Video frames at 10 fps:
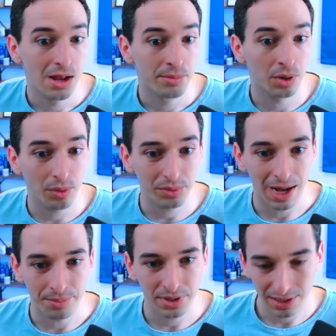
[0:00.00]
But what would
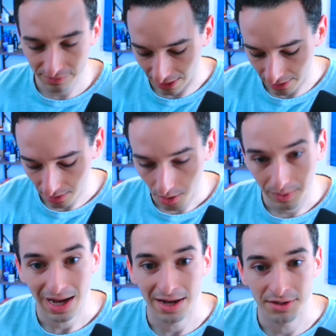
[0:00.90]
happen if, say,
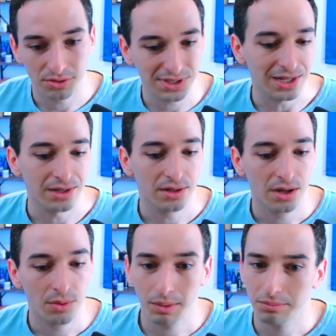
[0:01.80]
we had no city?
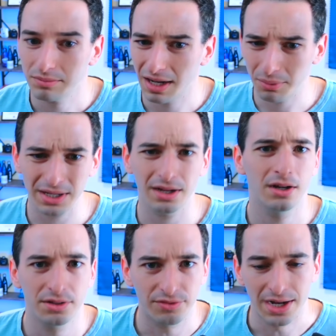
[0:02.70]
Well, now we get
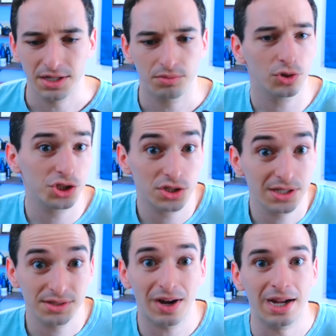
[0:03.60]
undefined, which
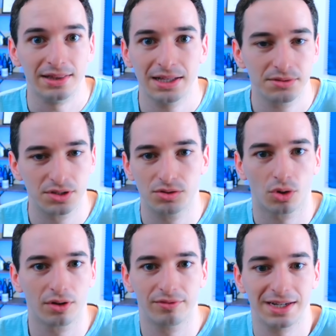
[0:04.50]
is fine. That's
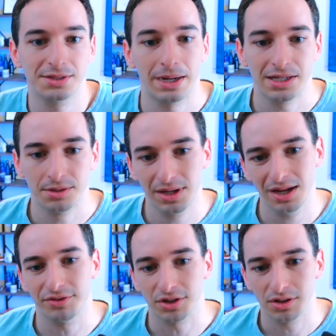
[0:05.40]
sort of expected
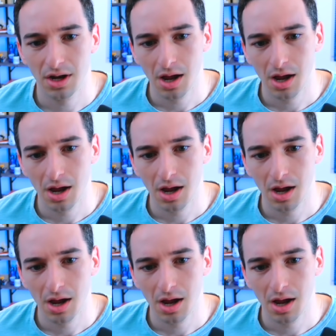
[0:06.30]
behavior.